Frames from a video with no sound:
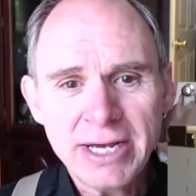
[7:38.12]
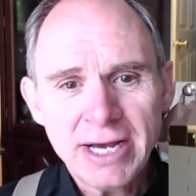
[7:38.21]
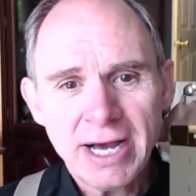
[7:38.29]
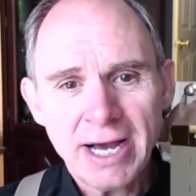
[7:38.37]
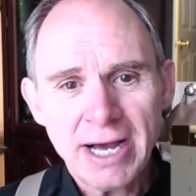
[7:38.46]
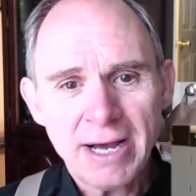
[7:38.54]

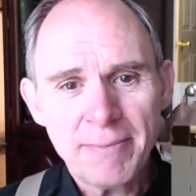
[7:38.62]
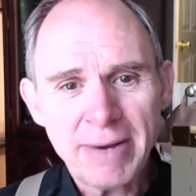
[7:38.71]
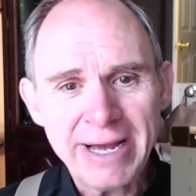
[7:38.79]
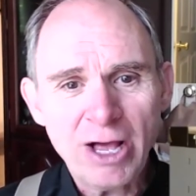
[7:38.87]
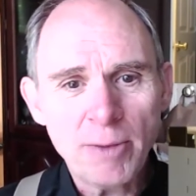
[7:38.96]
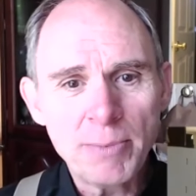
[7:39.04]
my
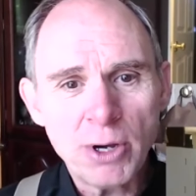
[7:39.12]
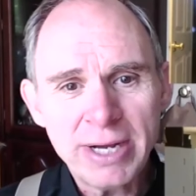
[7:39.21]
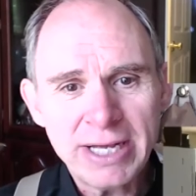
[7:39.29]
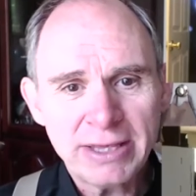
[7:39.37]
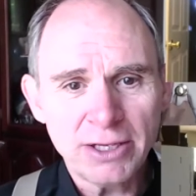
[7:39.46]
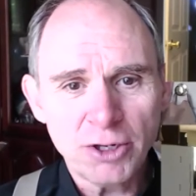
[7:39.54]
elbow
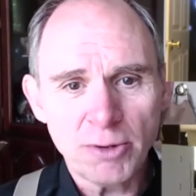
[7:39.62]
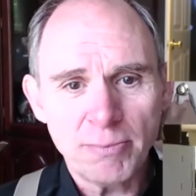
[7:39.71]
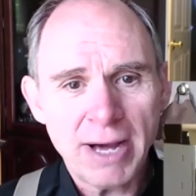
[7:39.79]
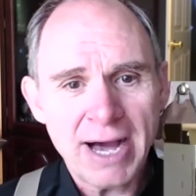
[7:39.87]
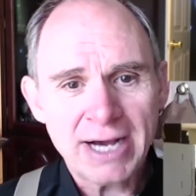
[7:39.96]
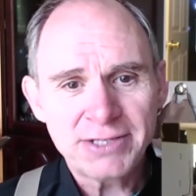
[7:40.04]
hit the little
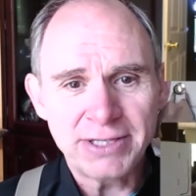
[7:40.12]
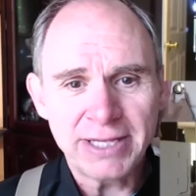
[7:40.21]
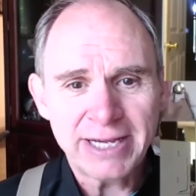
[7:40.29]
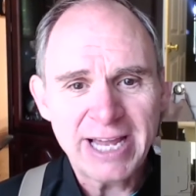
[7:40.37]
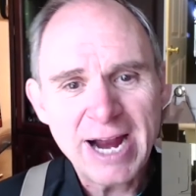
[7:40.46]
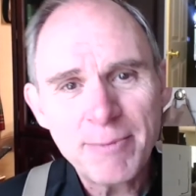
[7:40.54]
box that the
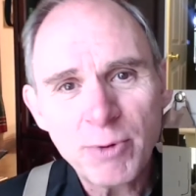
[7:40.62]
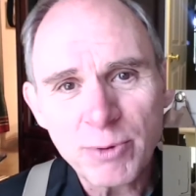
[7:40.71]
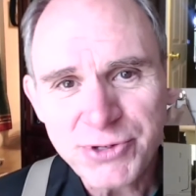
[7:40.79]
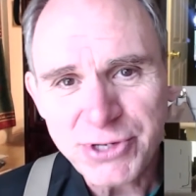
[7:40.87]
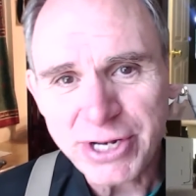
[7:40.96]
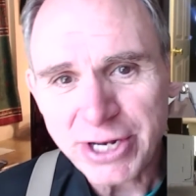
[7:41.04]
camera
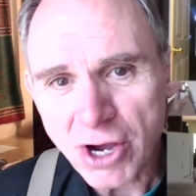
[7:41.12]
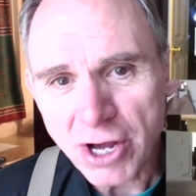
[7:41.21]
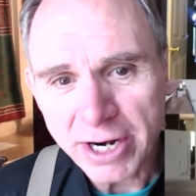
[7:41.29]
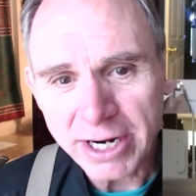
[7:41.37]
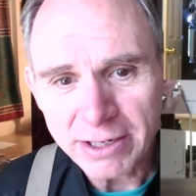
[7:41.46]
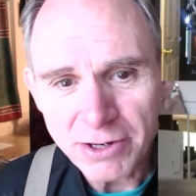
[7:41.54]
was sitting on,
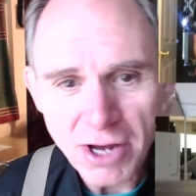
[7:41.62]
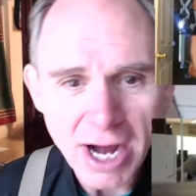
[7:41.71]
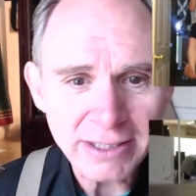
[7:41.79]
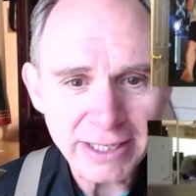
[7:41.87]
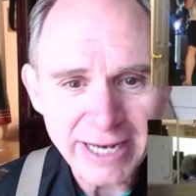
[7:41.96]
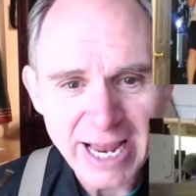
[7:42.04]
and it
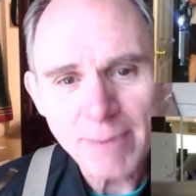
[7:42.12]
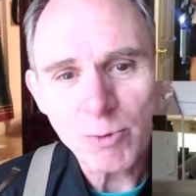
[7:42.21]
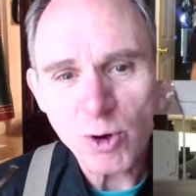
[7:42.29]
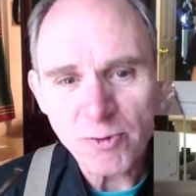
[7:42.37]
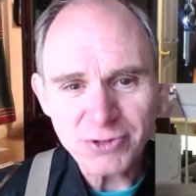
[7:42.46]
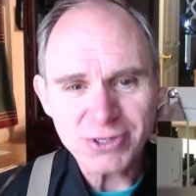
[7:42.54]
knocked the camera
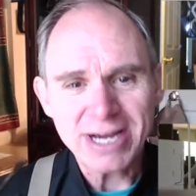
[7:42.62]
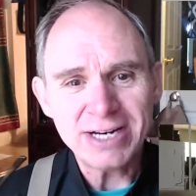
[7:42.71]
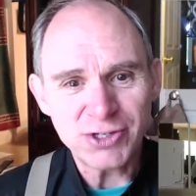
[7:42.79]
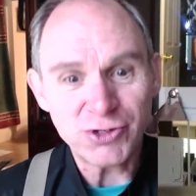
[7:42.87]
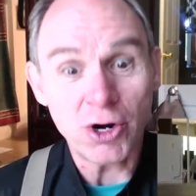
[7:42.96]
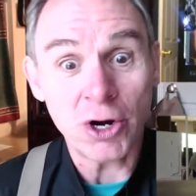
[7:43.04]
over, so I had to
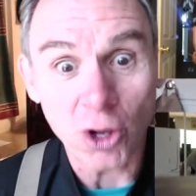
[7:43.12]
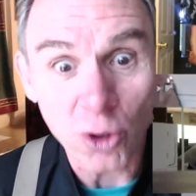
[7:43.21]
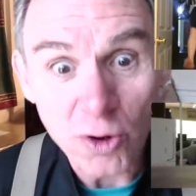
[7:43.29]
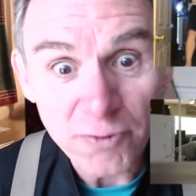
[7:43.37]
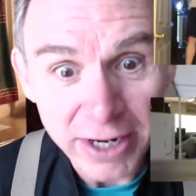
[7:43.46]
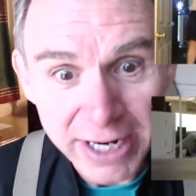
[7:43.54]
start all
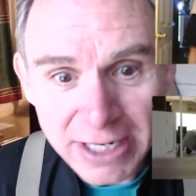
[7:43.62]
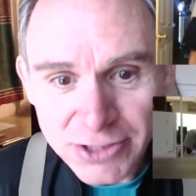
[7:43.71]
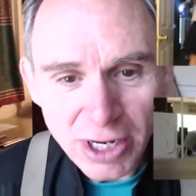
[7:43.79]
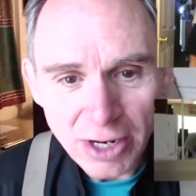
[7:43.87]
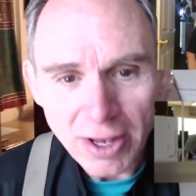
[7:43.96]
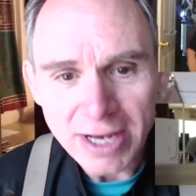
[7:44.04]
over again. So
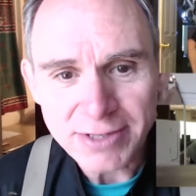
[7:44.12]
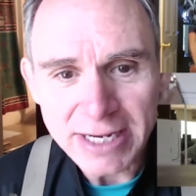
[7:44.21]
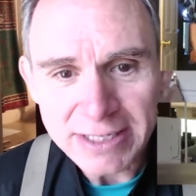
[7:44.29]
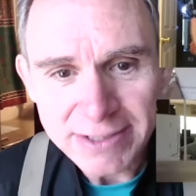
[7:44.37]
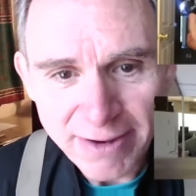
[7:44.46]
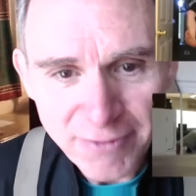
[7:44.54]
I lost
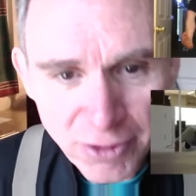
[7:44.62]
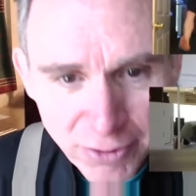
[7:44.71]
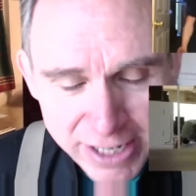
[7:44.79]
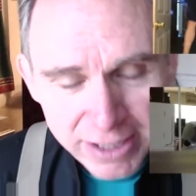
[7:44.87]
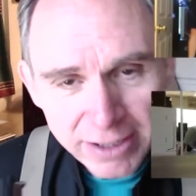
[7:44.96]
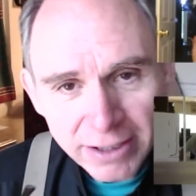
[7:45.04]
like 7 or
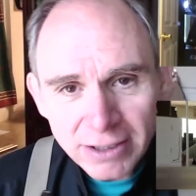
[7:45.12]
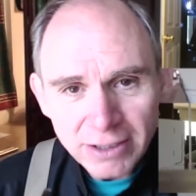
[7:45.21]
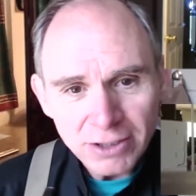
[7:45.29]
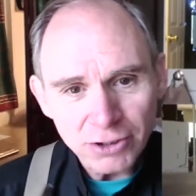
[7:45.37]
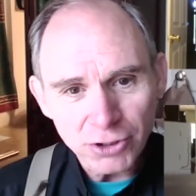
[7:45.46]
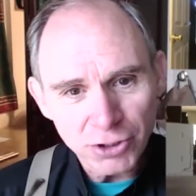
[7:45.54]
8
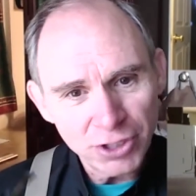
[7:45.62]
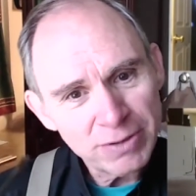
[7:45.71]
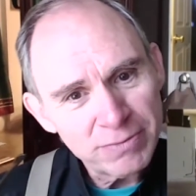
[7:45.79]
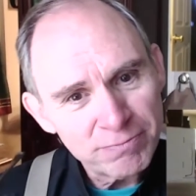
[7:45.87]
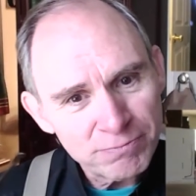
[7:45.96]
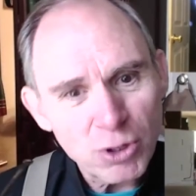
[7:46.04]
good
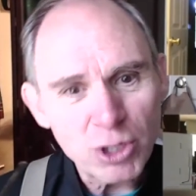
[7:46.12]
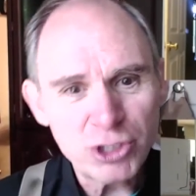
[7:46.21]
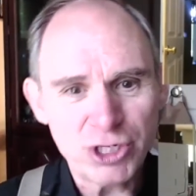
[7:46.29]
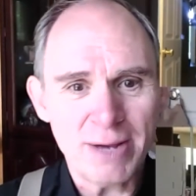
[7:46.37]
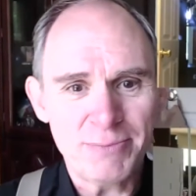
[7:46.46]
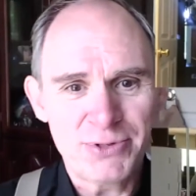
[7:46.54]

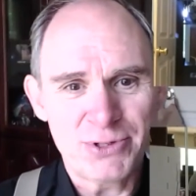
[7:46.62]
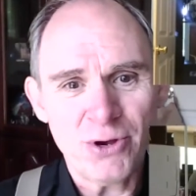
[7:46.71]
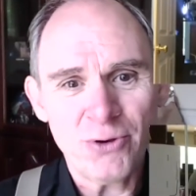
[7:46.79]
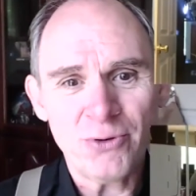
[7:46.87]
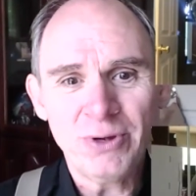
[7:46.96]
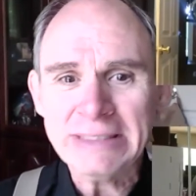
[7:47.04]
push-ups.
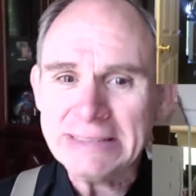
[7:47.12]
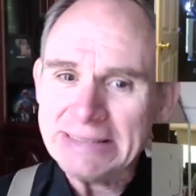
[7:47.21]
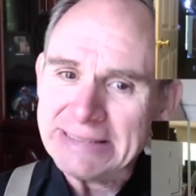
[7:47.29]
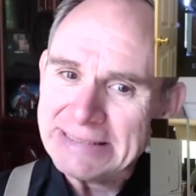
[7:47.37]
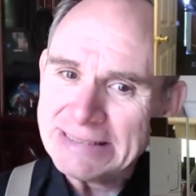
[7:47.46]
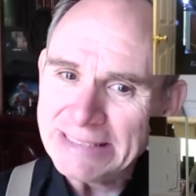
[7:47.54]
So,
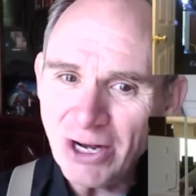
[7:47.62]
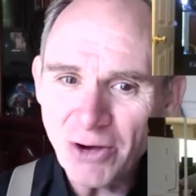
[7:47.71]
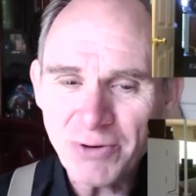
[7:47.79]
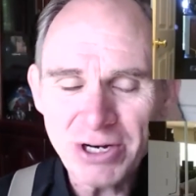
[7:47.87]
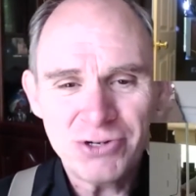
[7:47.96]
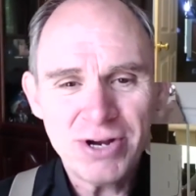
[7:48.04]
you know,
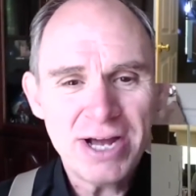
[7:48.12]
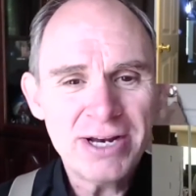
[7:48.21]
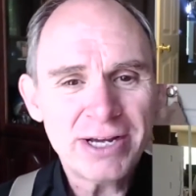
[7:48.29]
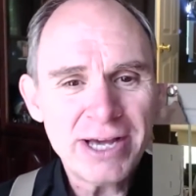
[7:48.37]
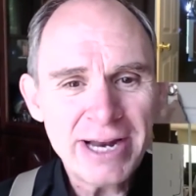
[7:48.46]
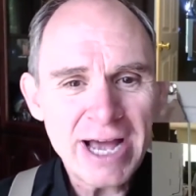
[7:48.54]
when you're trying to
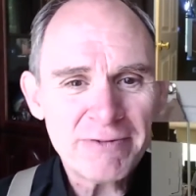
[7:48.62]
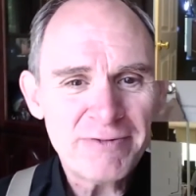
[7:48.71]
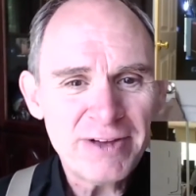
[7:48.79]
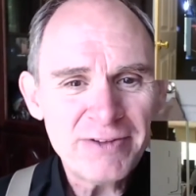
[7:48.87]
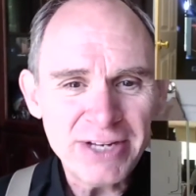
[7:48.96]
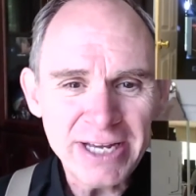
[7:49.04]
gut out
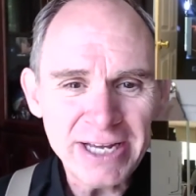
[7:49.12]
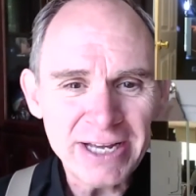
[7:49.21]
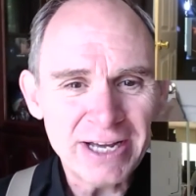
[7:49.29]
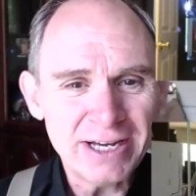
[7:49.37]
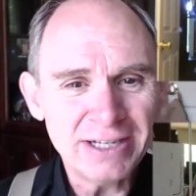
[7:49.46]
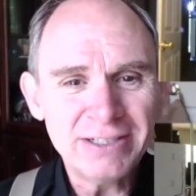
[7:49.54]
50,
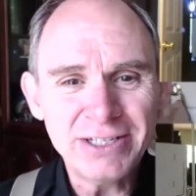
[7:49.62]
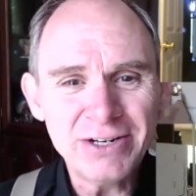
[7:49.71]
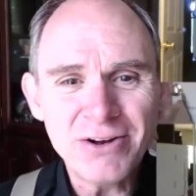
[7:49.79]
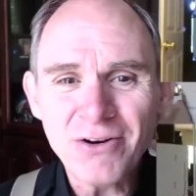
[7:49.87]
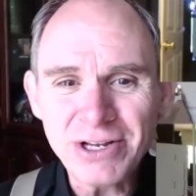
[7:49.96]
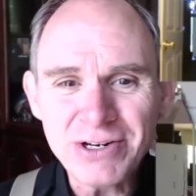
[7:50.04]
you
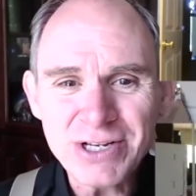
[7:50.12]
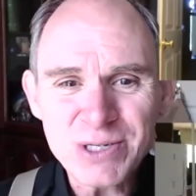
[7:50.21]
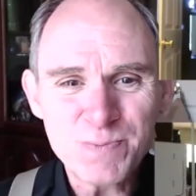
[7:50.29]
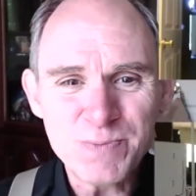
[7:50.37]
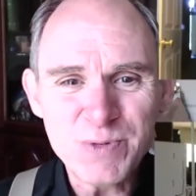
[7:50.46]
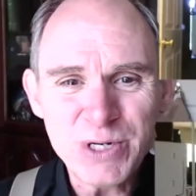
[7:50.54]
know, you just
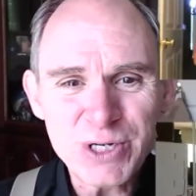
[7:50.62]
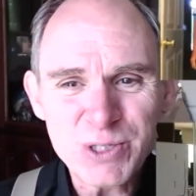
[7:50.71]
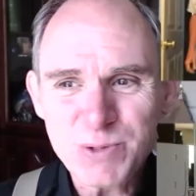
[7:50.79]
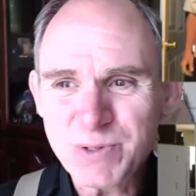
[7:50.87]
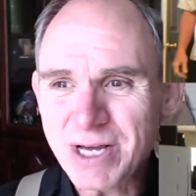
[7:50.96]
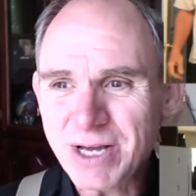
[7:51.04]

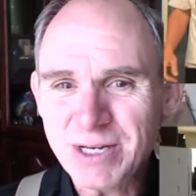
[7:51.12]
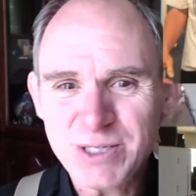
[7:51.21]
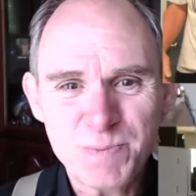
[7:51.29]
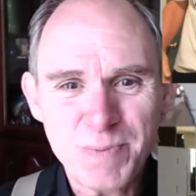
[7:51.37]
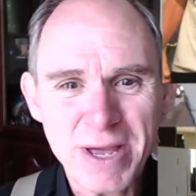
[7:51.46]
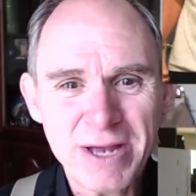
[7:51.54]

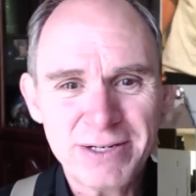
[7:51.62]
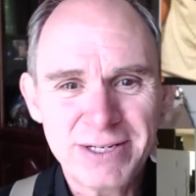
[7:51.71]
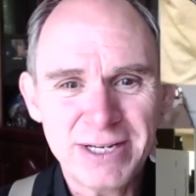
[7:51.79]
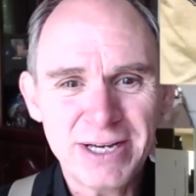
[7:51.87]
spent,